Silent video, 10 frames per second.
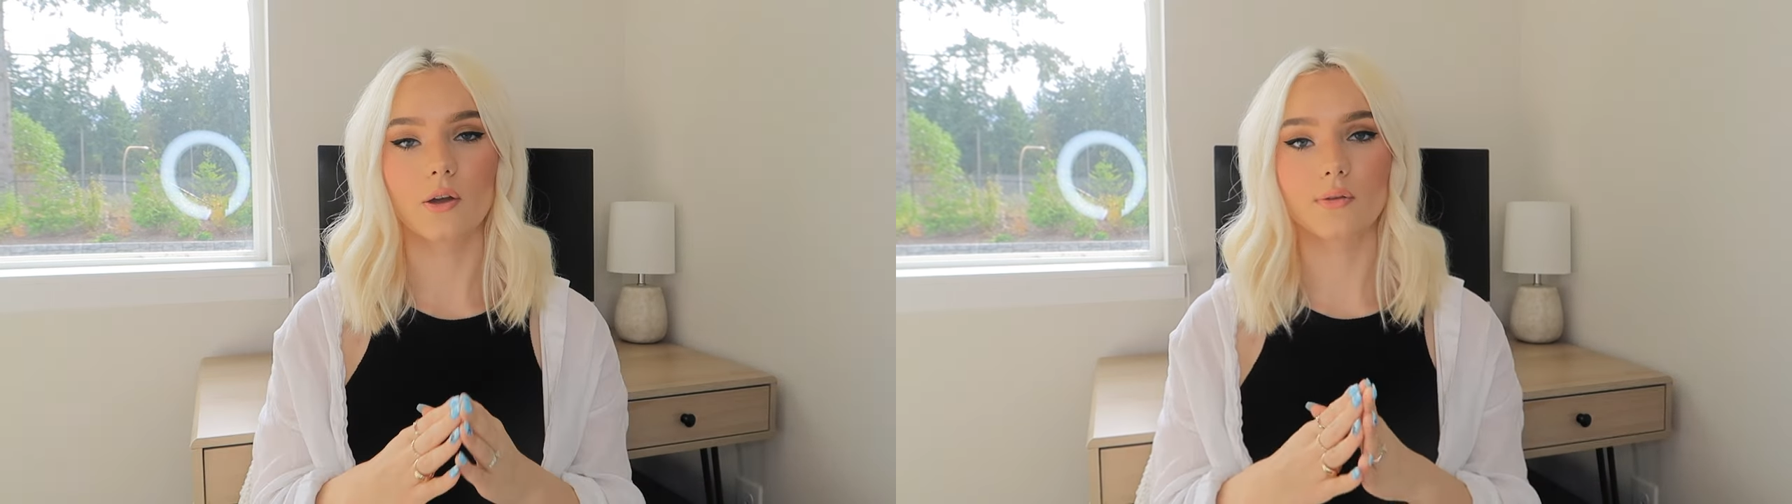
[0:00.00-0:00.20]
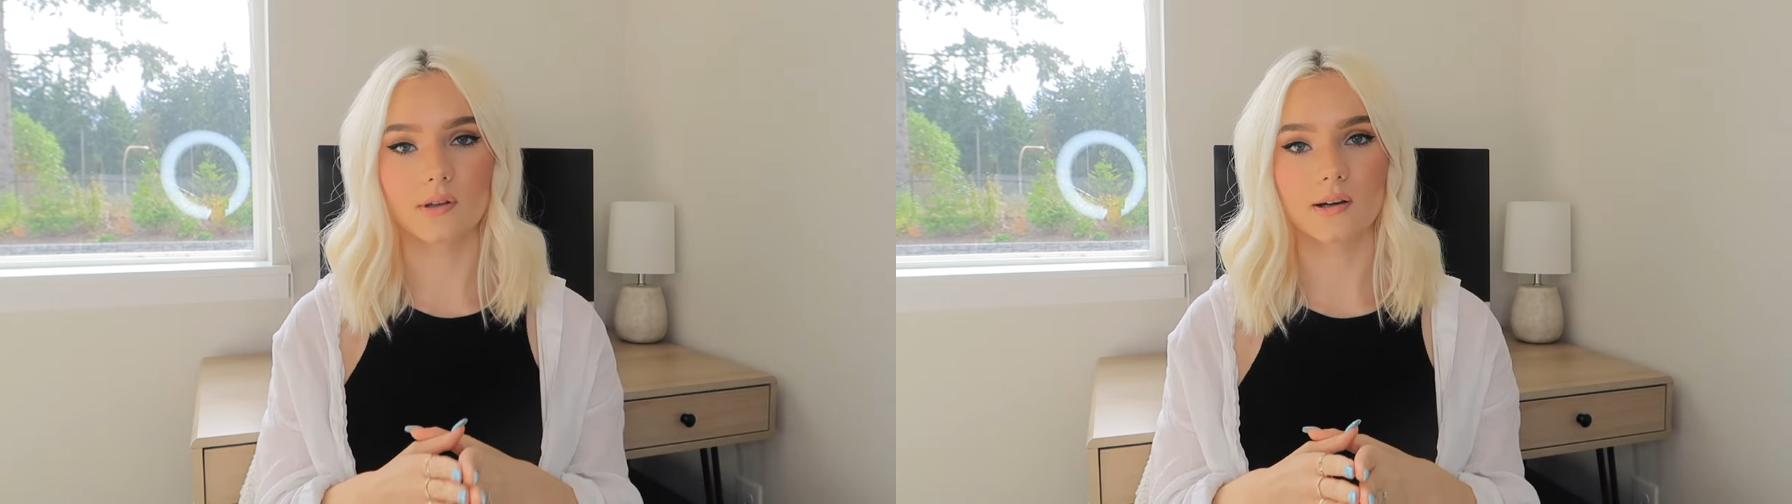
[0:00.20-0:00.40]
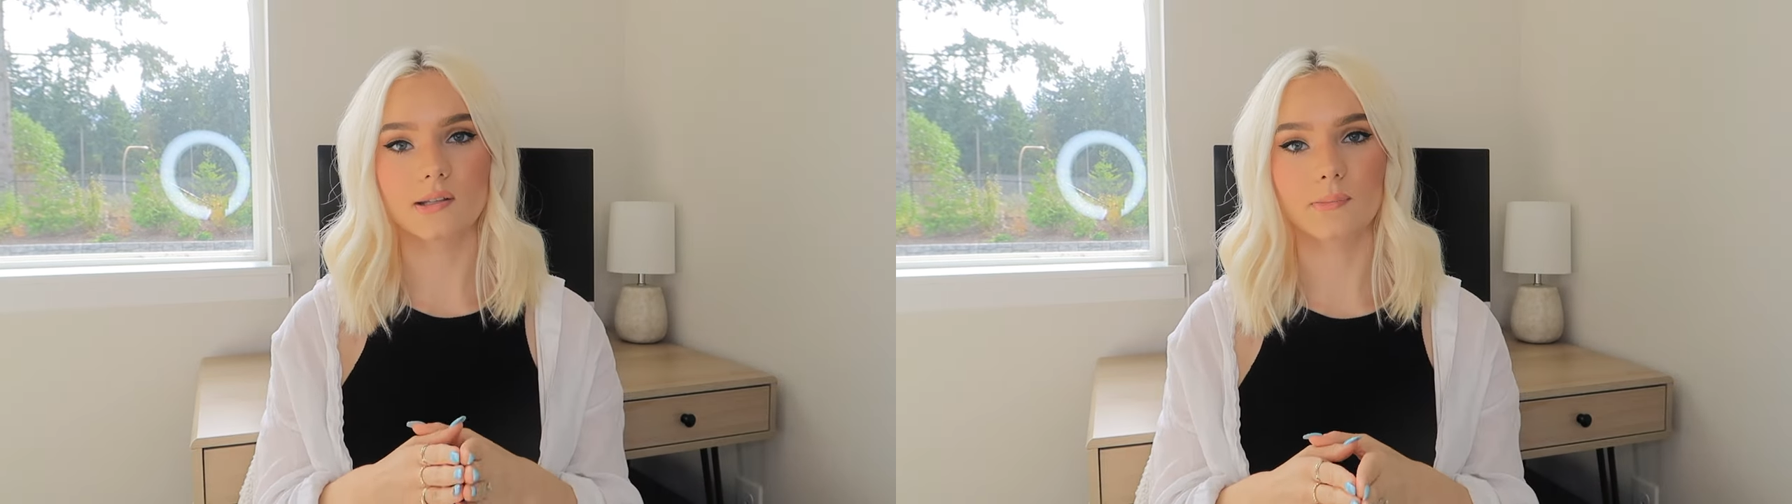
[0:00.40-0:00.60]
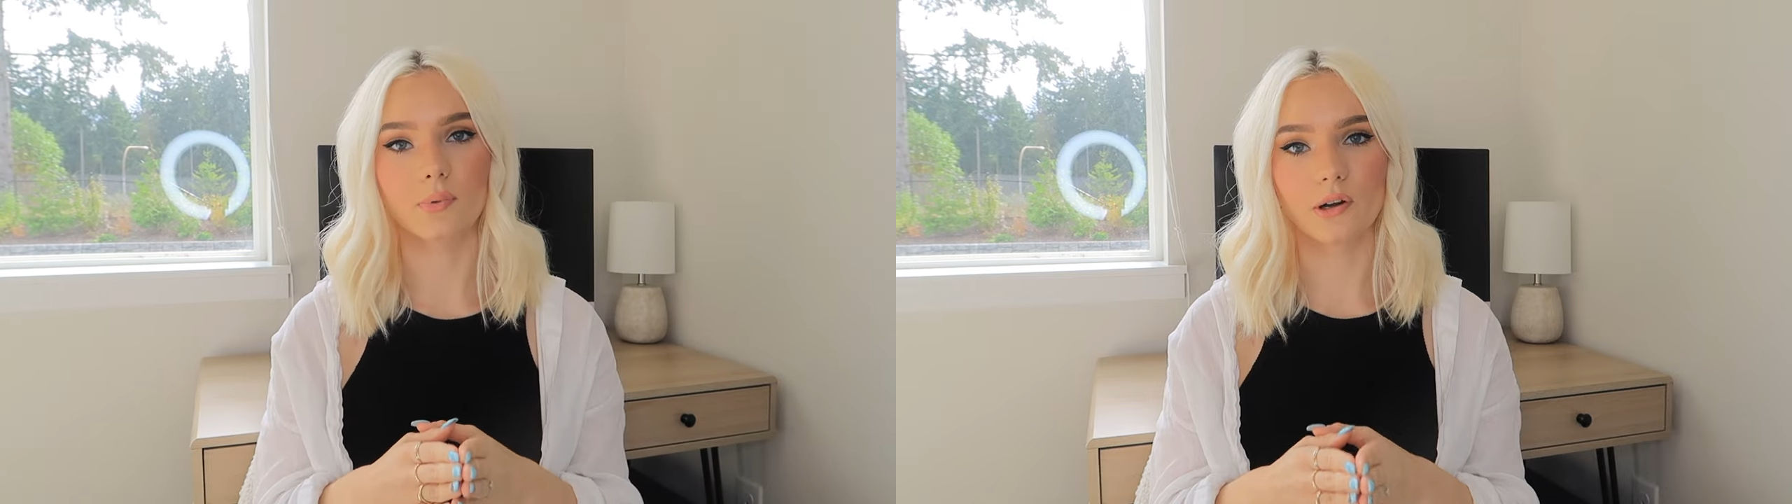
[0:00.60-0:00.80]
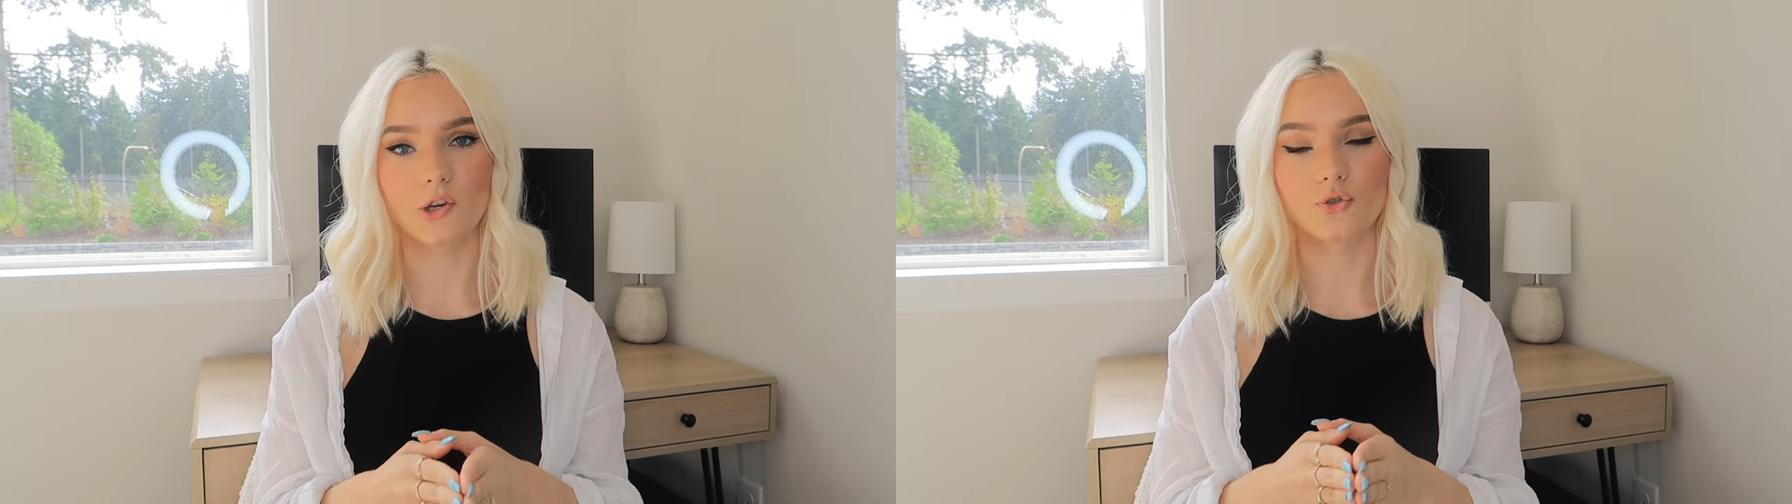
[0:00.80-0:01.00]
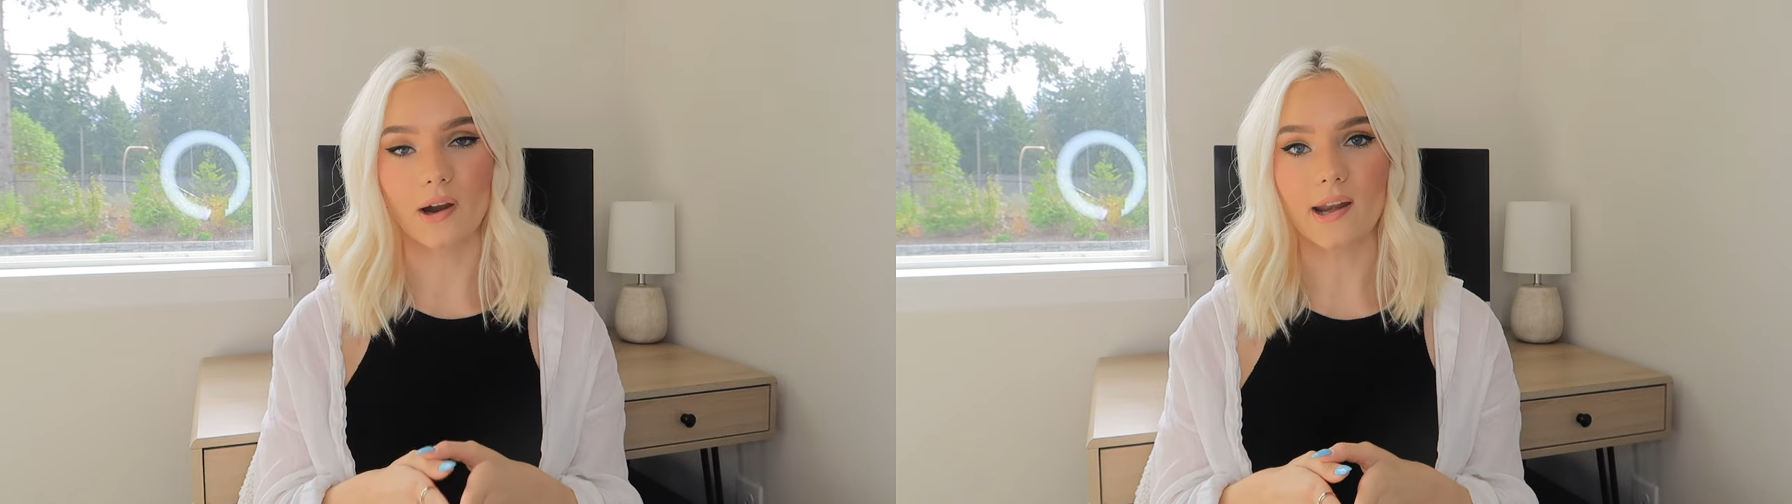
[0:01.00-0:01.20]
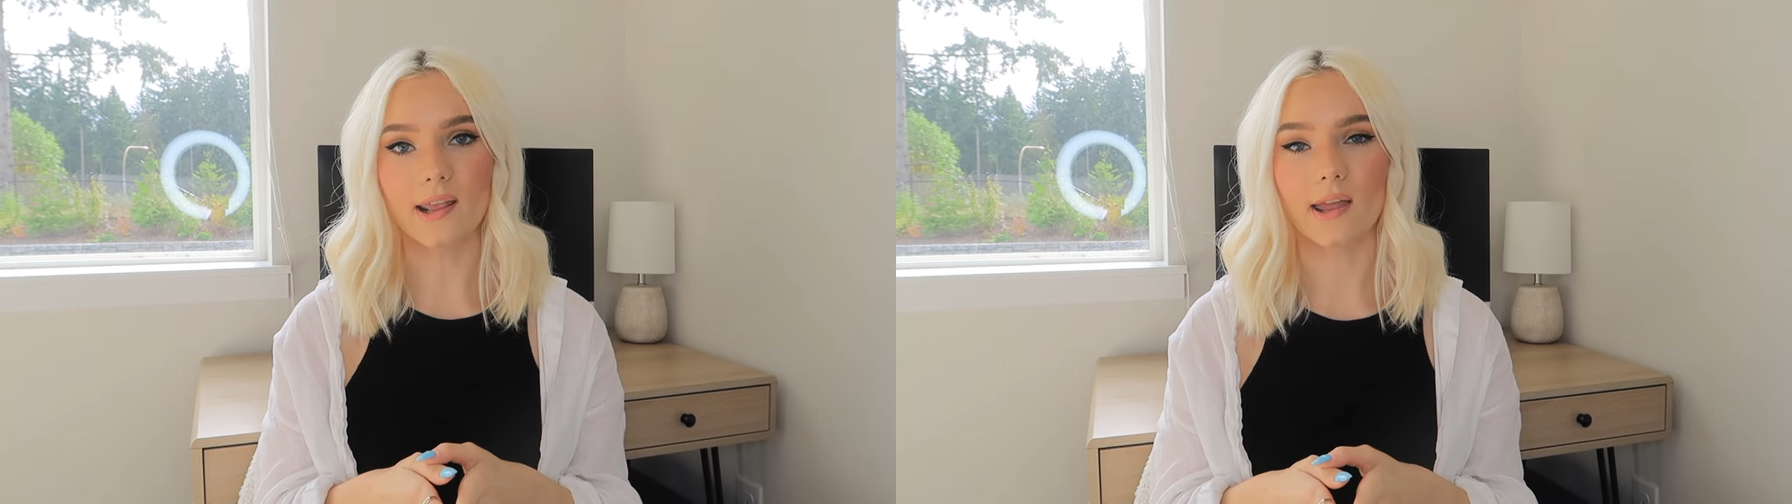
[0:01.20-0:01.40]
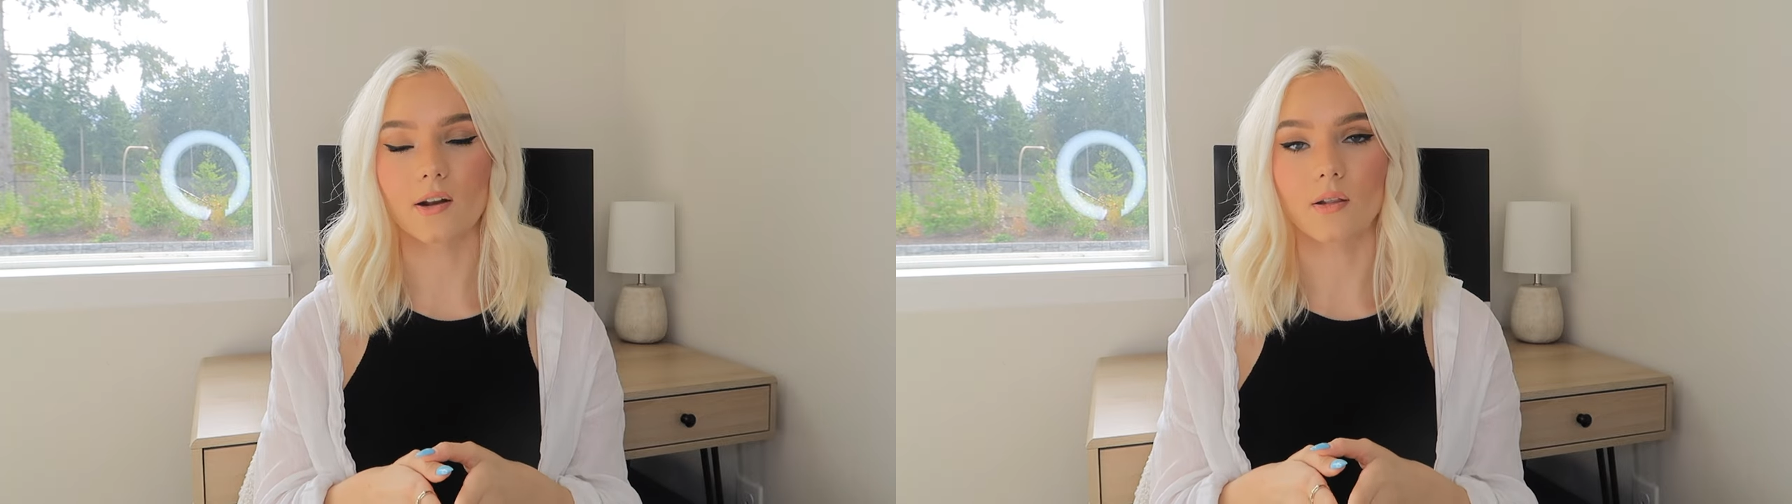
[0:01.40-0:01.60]
It was honestly pretty
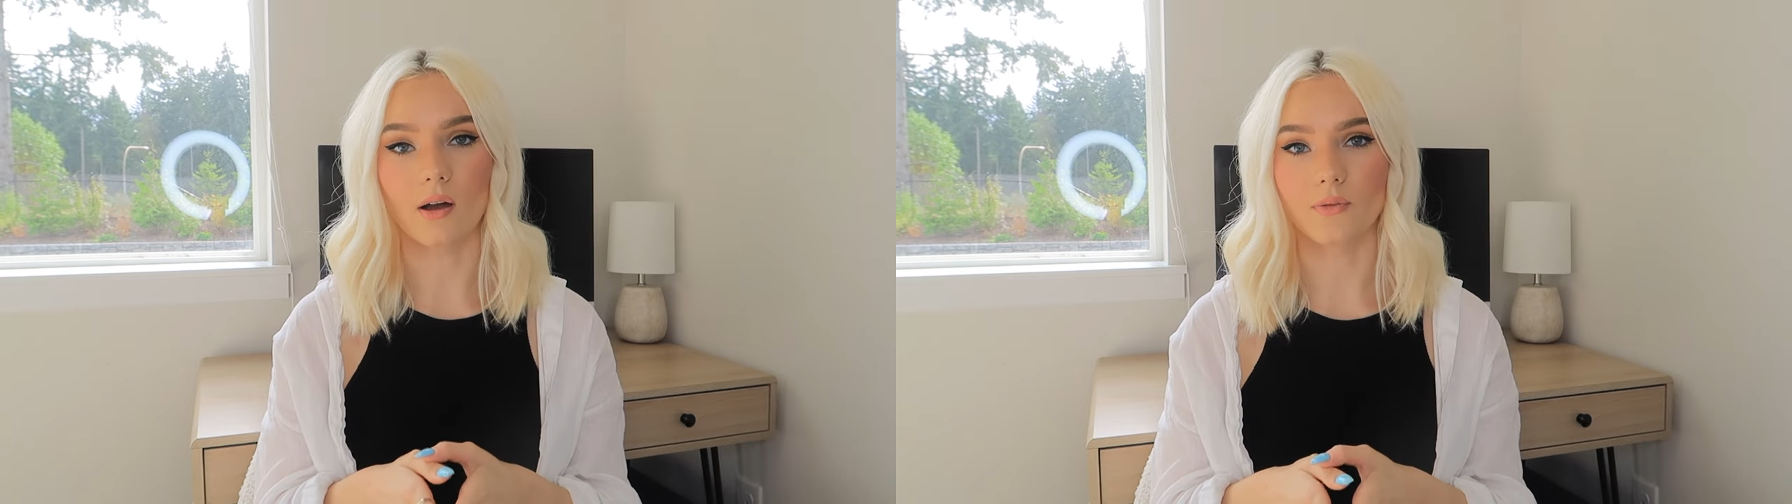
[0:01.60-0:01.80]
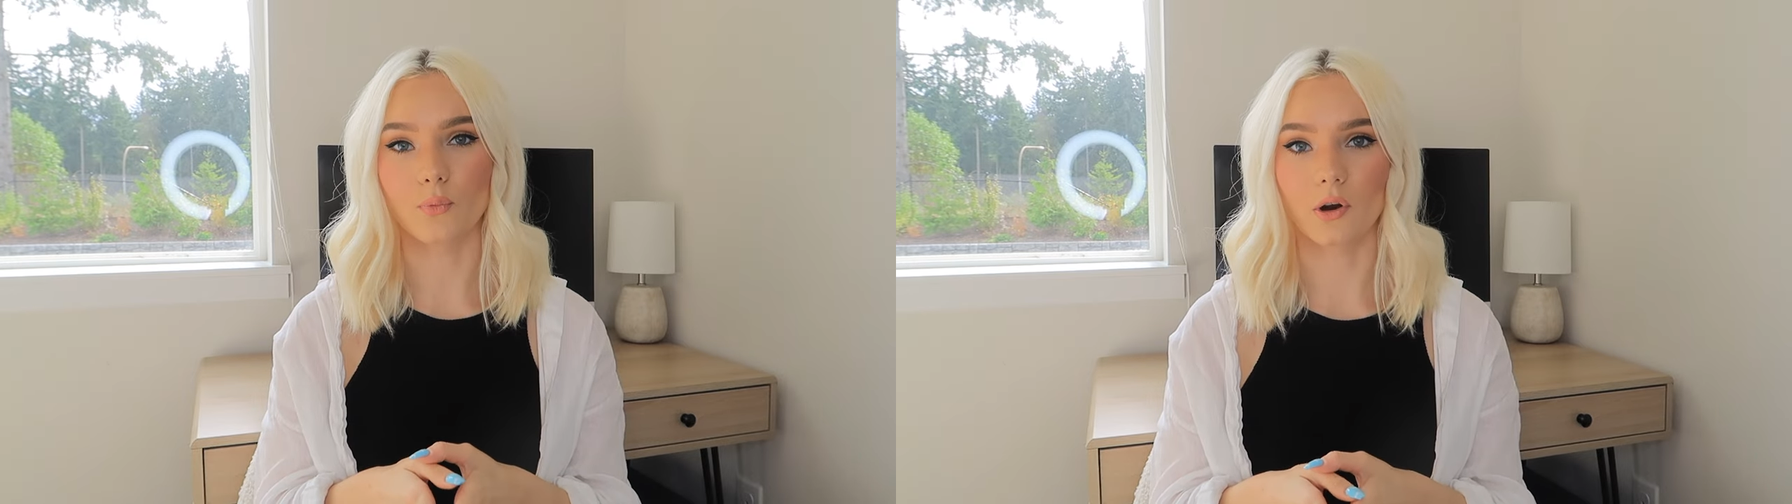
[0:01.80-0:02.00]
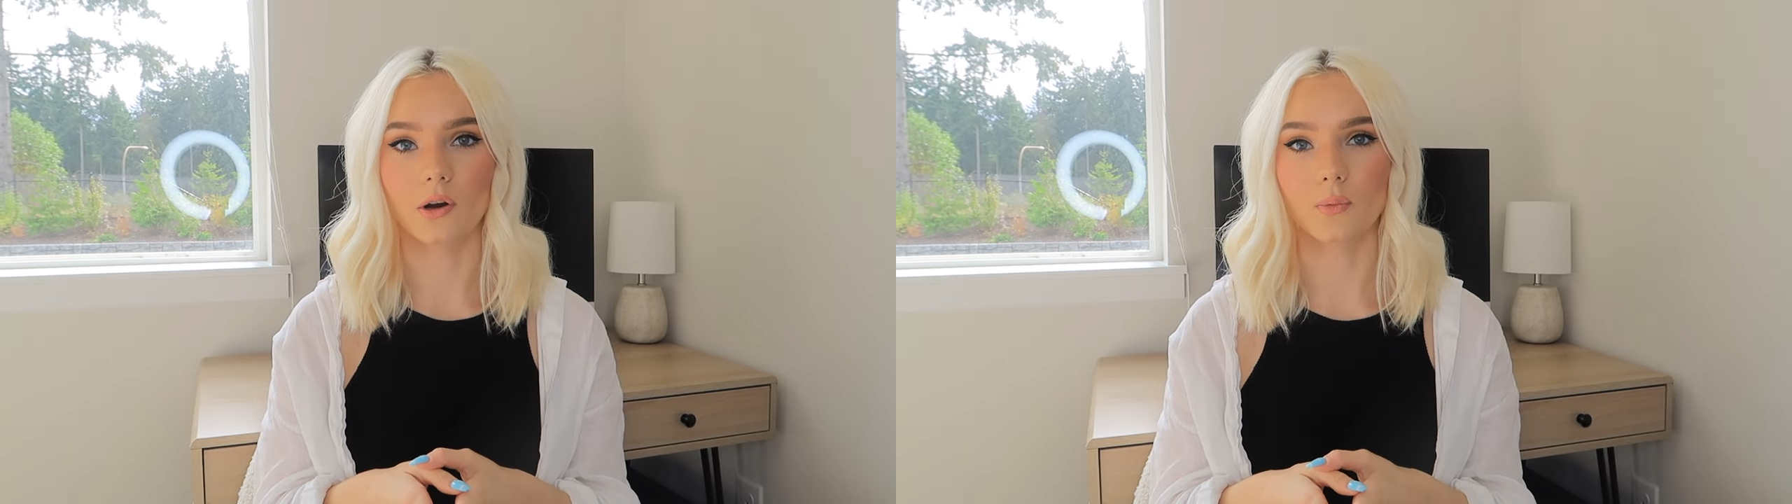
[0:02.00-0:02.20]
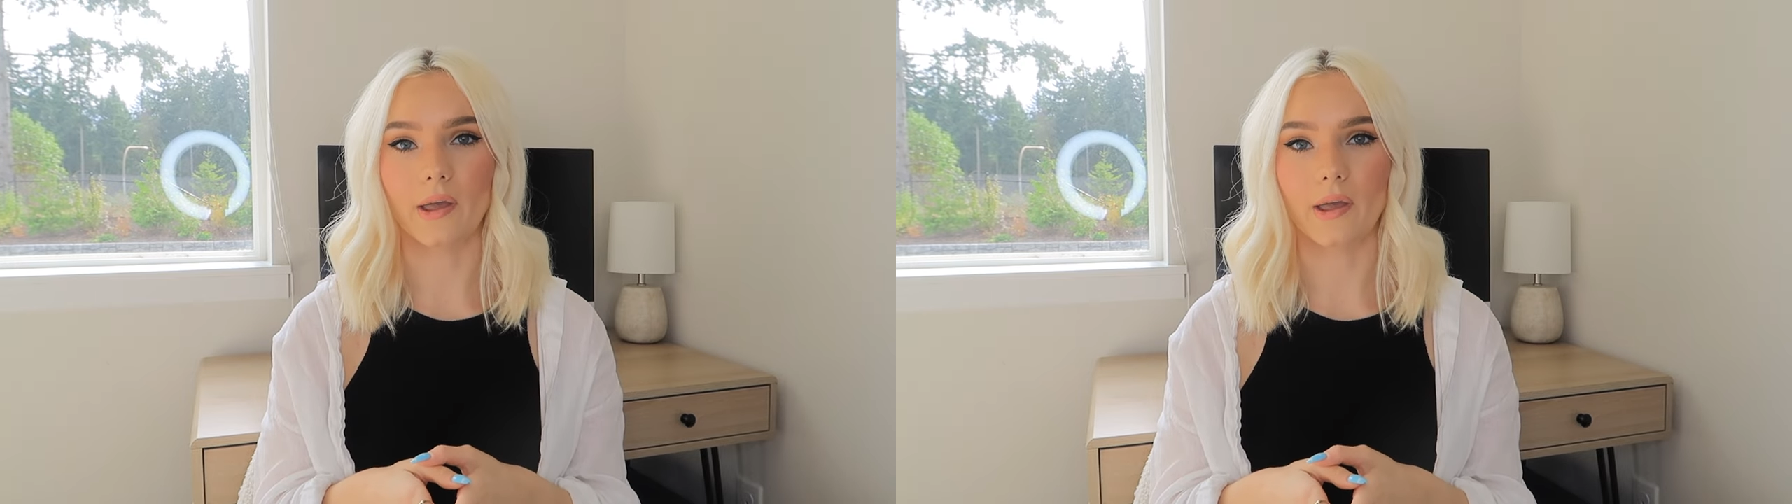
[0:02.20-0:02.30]
draining and a lot of work.